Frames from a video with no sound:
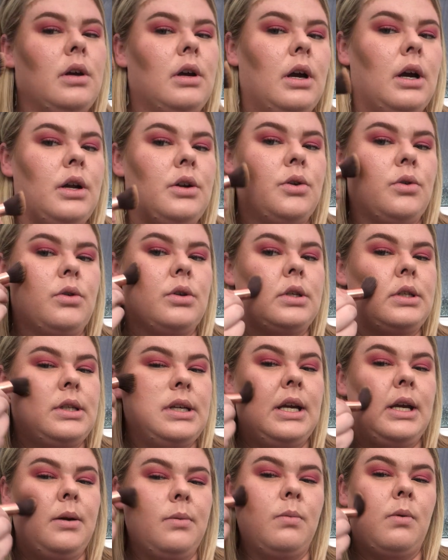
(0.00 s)
And you'll
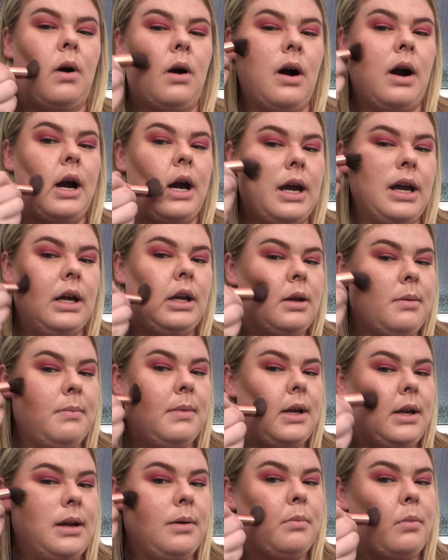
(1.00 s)
see why in a
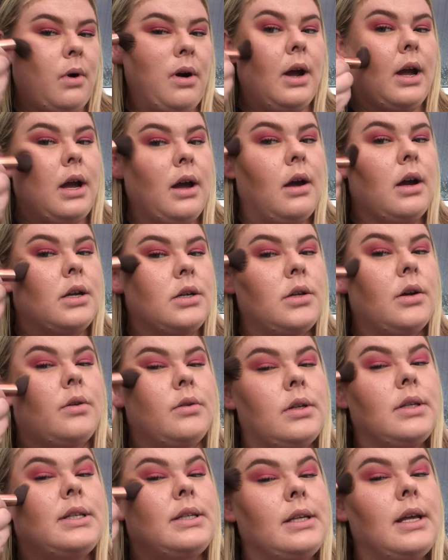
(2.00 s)
minute why I
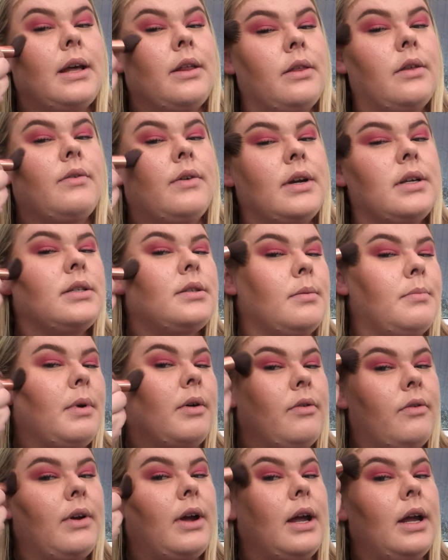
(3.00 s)
don't set the rest of my
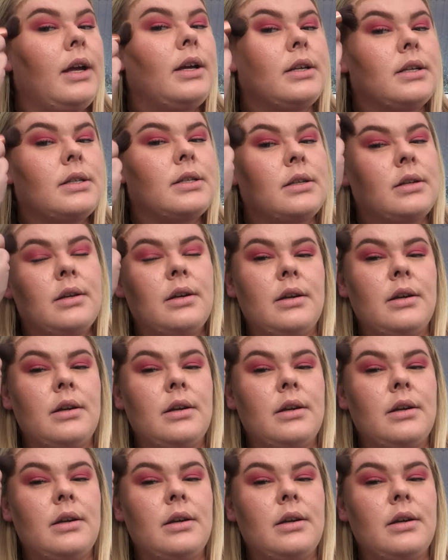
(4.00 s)
face.